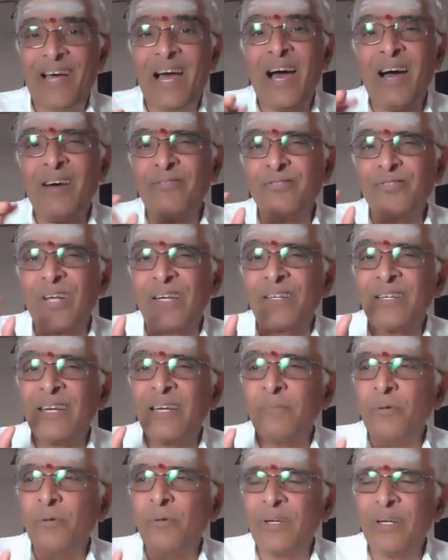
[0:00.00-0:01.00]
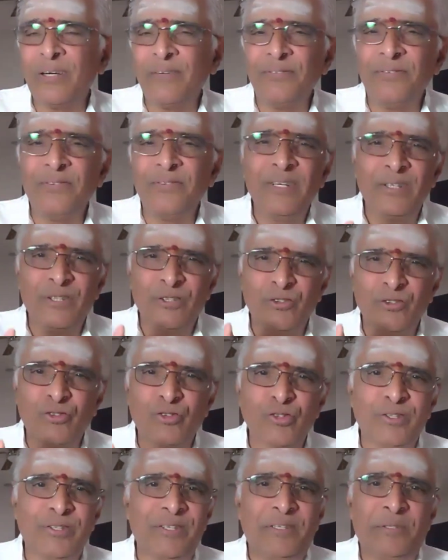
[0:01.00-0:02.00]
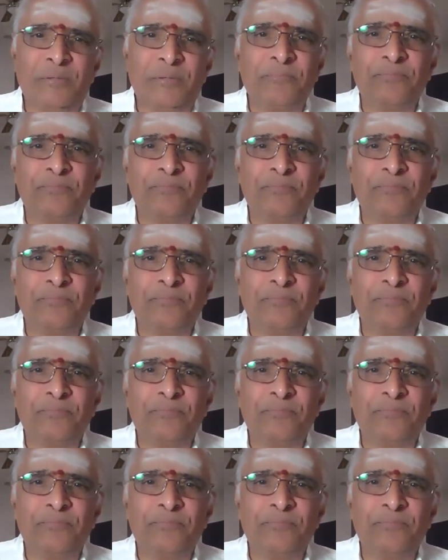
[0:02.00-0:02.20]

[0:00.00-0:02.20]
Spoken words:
of certain amount of concern.